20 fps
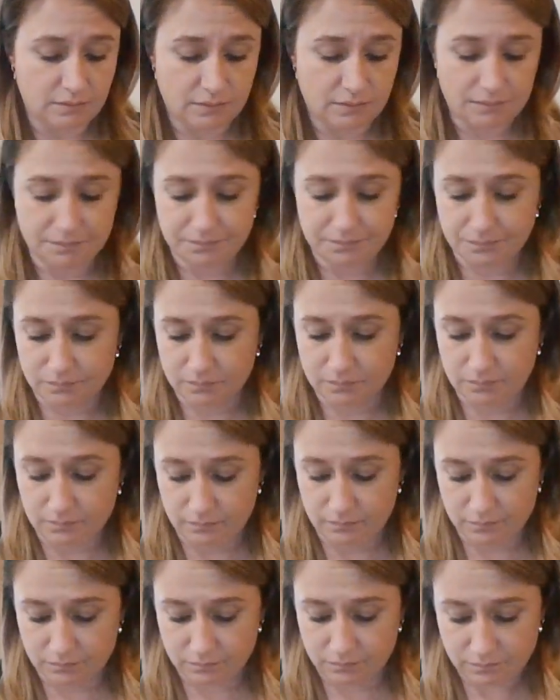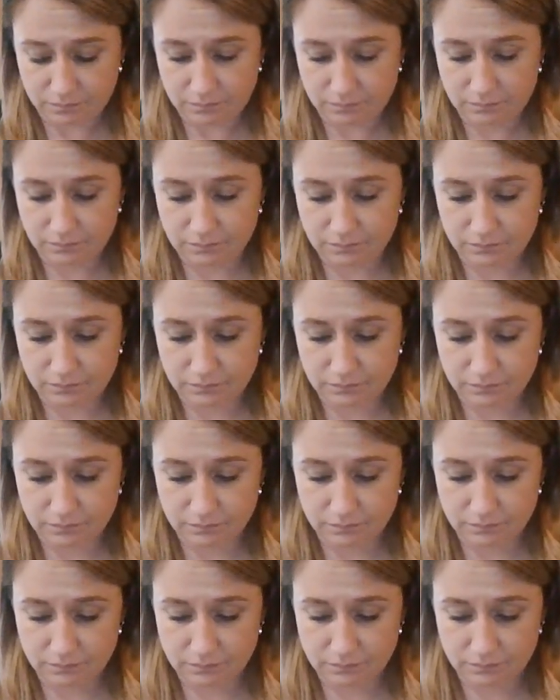
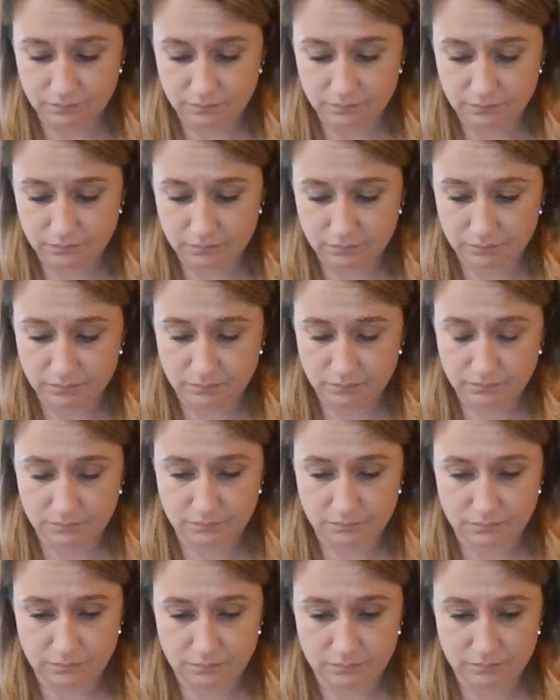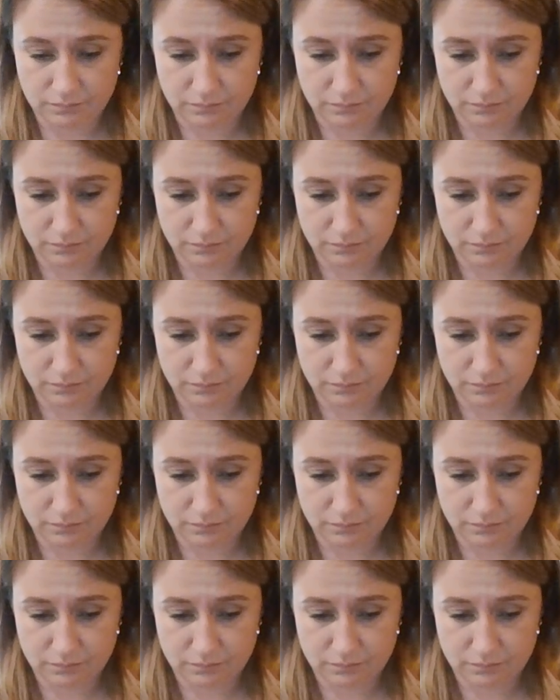No one is speaking in this clip.